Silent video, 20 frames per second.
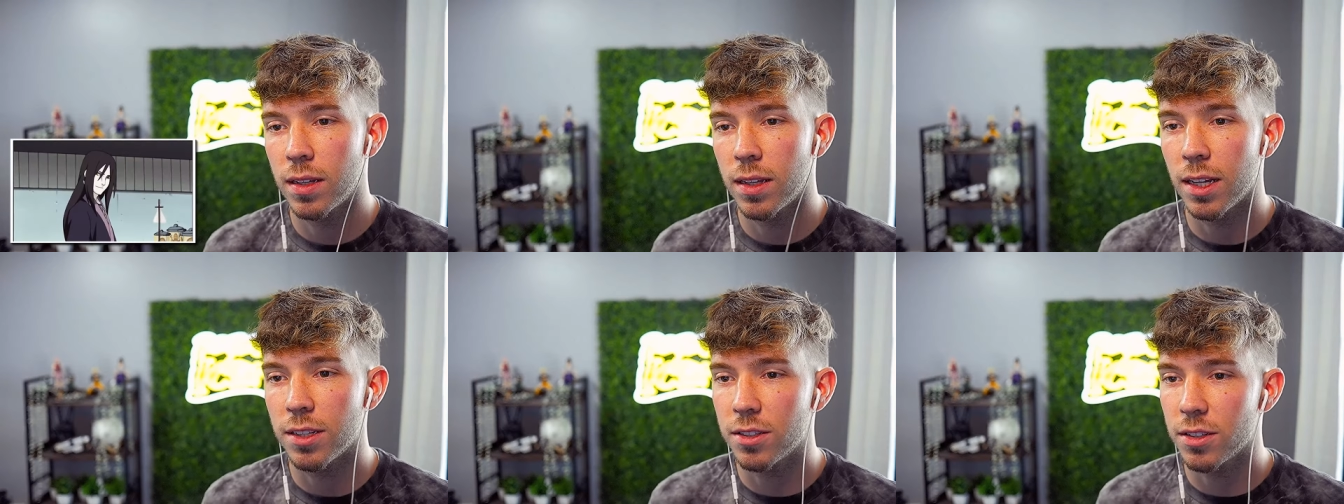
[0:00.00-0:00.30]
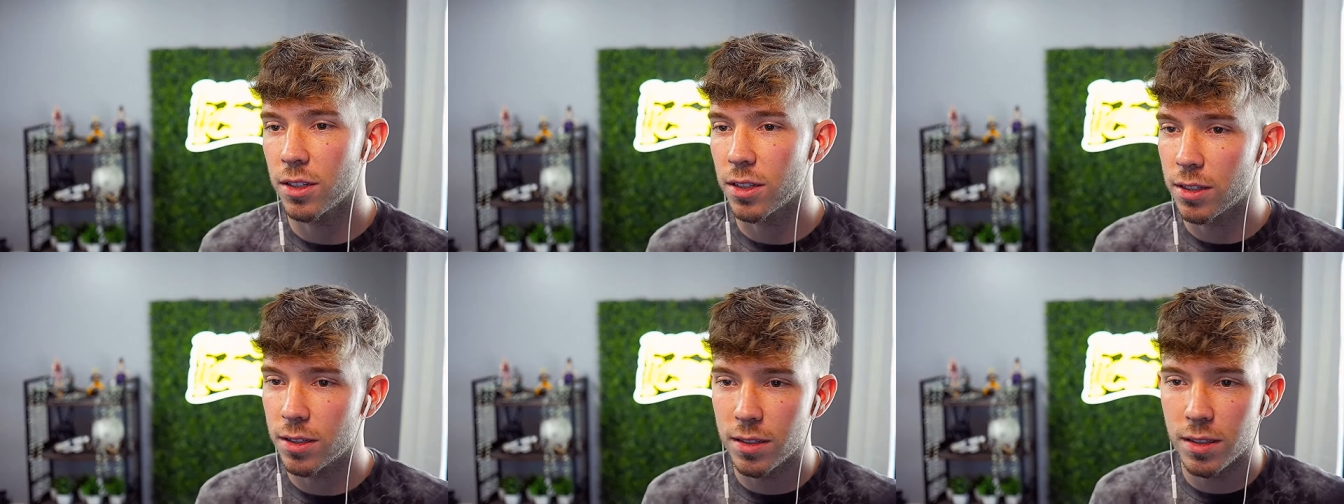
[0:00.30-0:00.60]
That's
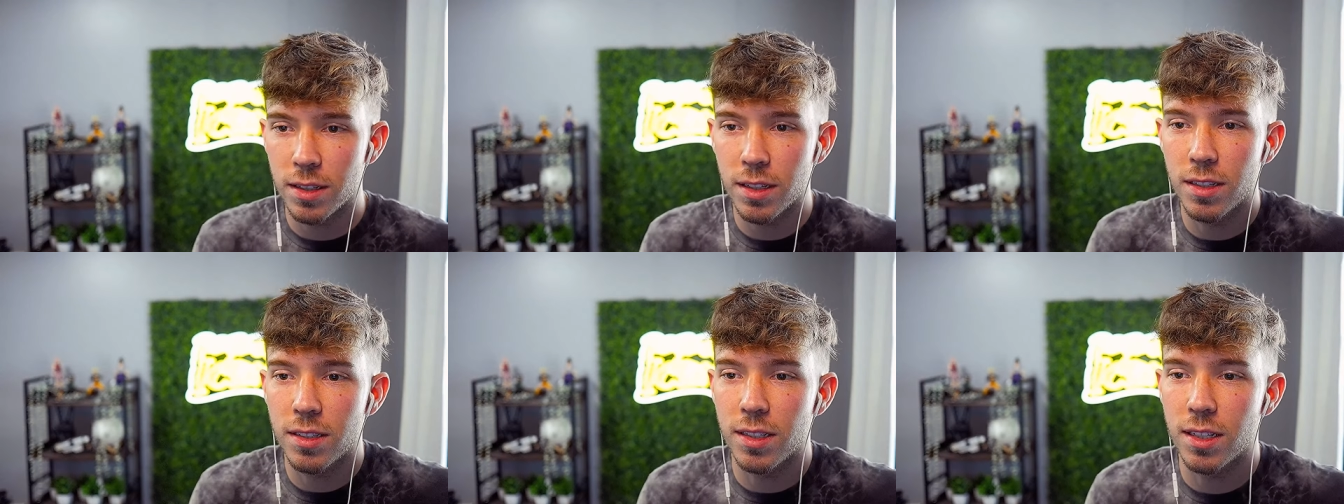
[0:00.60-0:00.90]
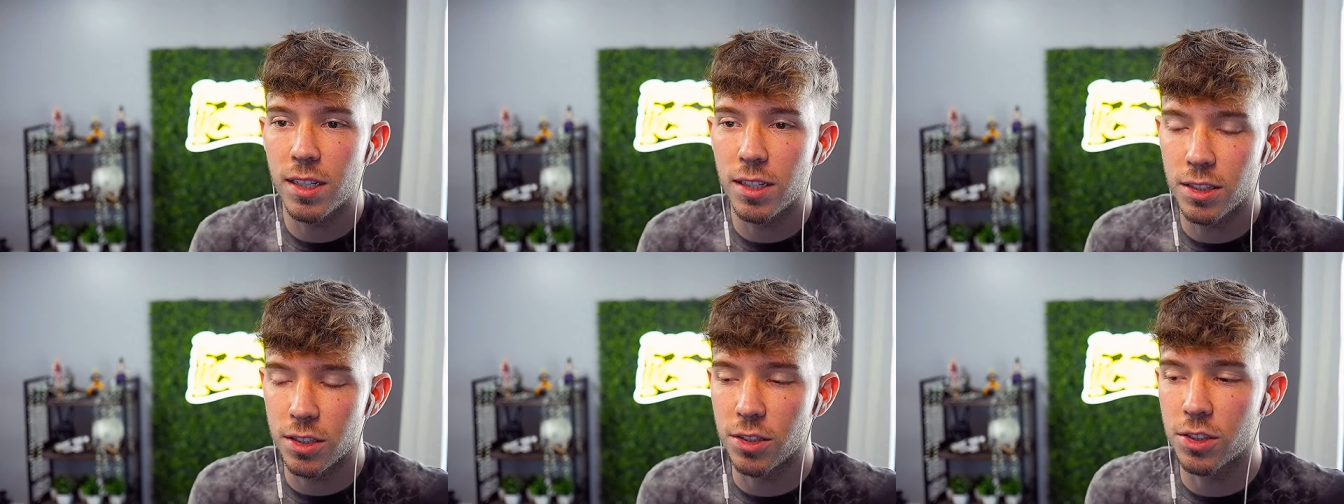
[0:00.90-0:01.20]
like he's
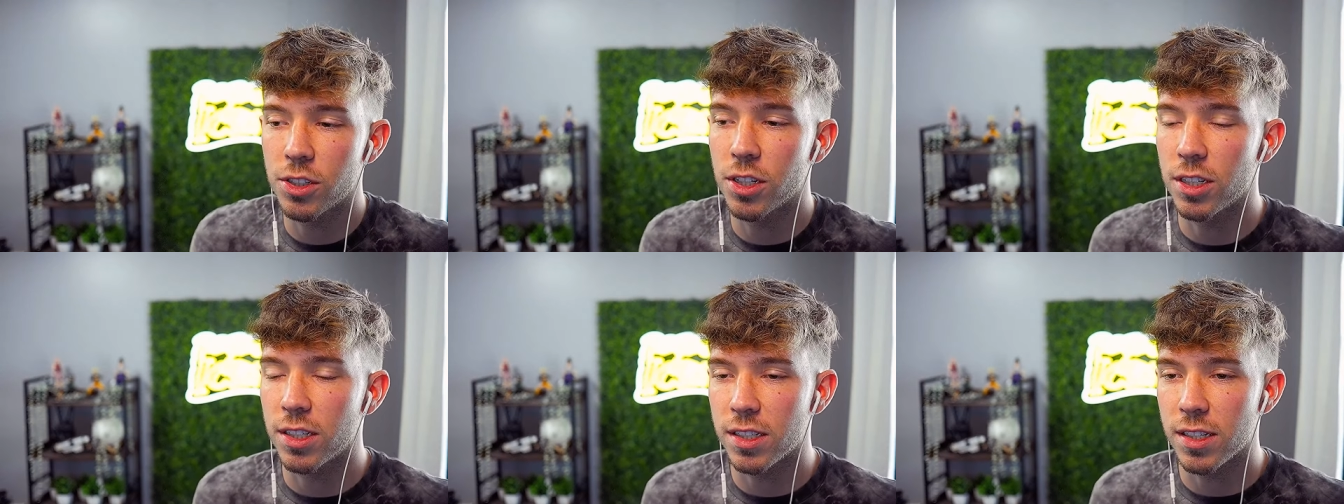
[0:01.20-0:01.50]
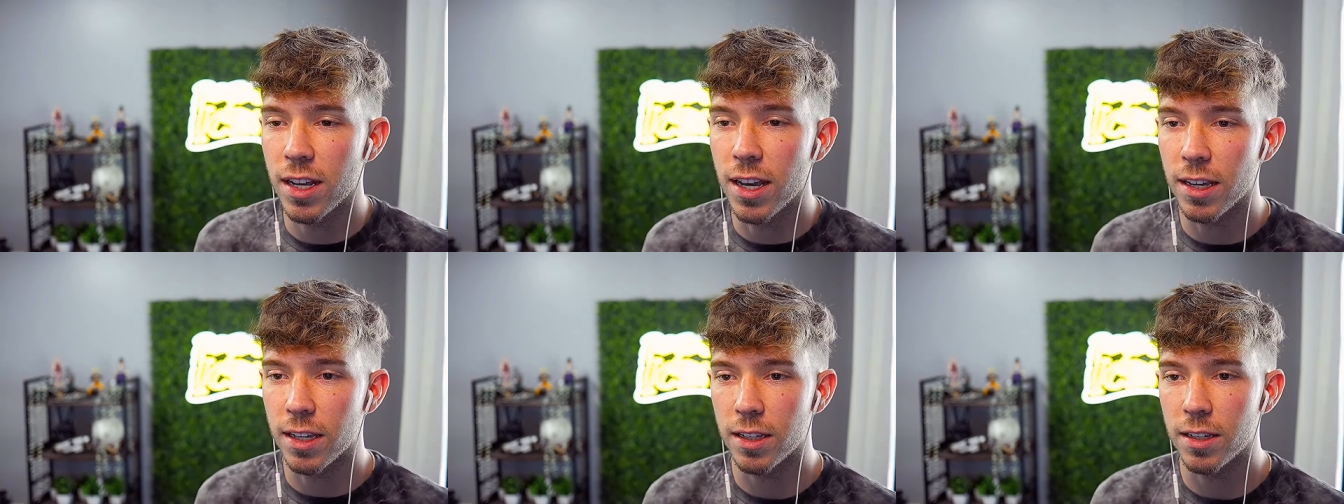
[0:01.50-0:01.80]
he's legit a snake.